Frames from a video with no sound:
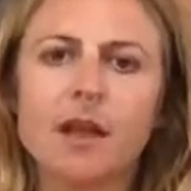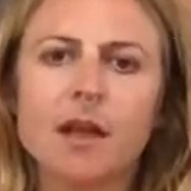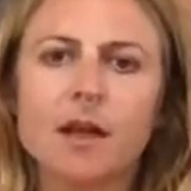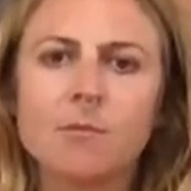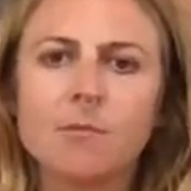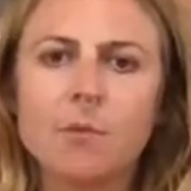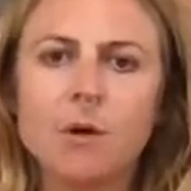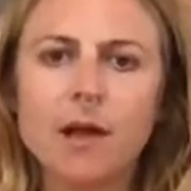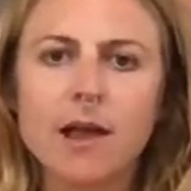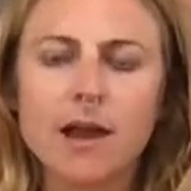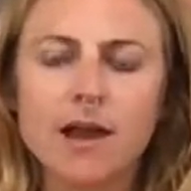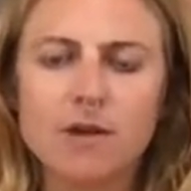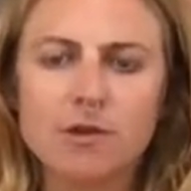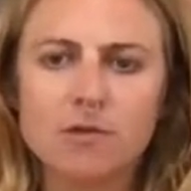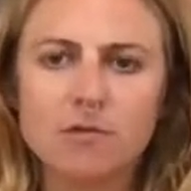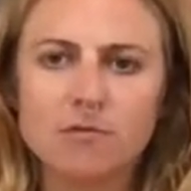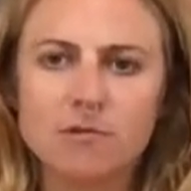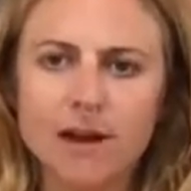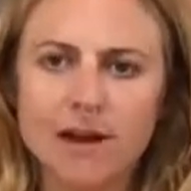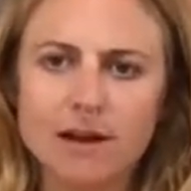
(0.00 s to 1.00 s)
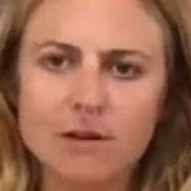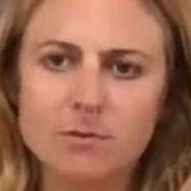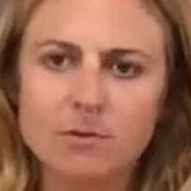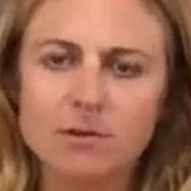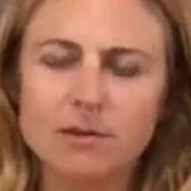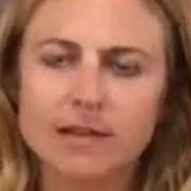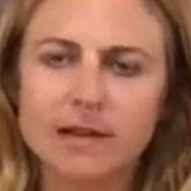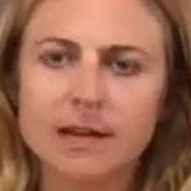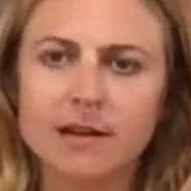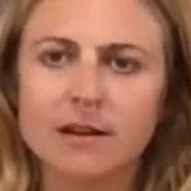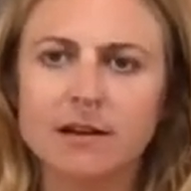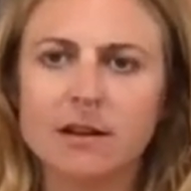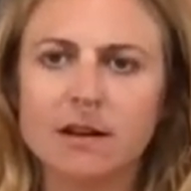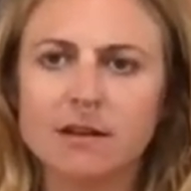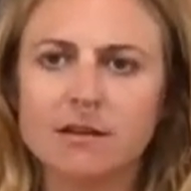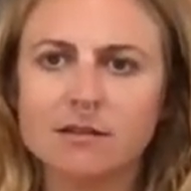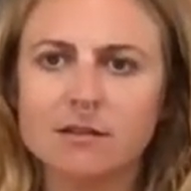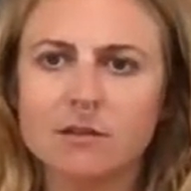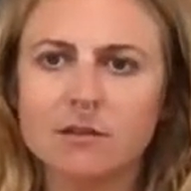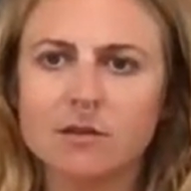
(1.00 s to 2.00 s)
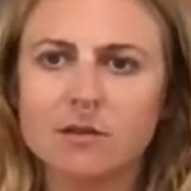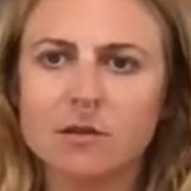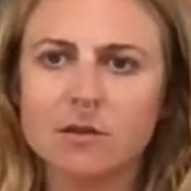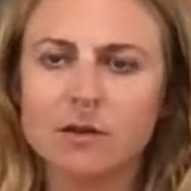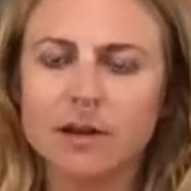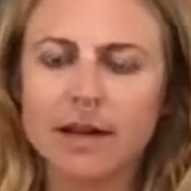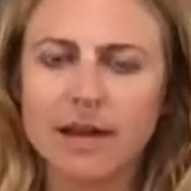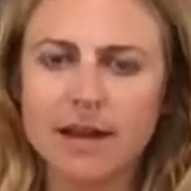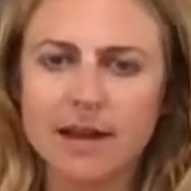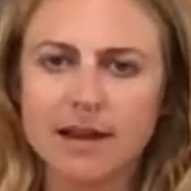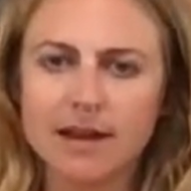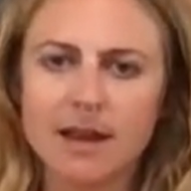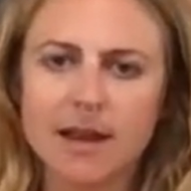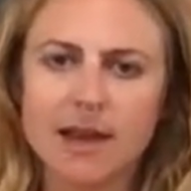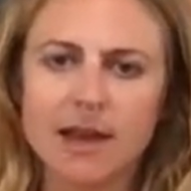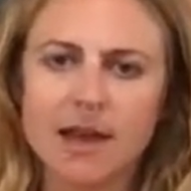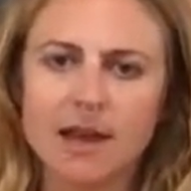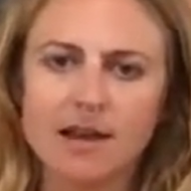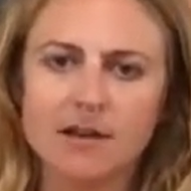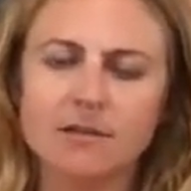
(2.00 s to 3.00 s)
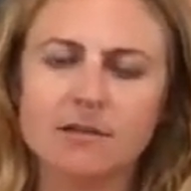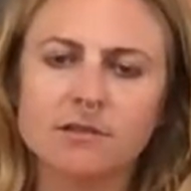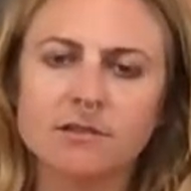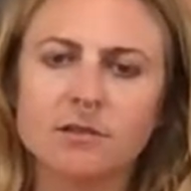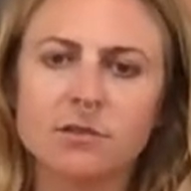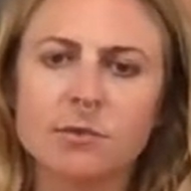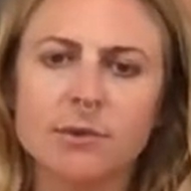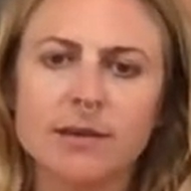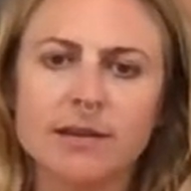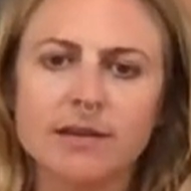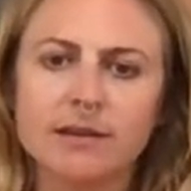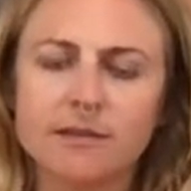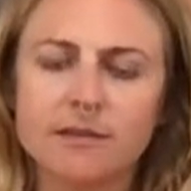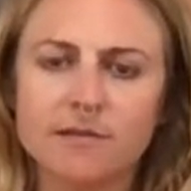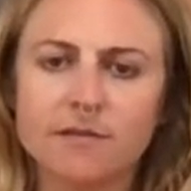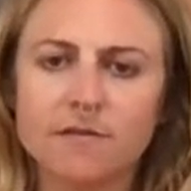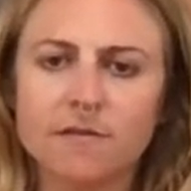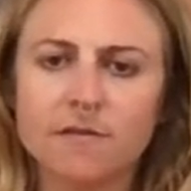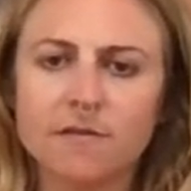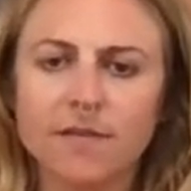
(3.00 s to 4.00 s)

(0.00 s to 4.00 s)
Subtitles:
And when you're ready, we'll take a nice long inhale and squeeze the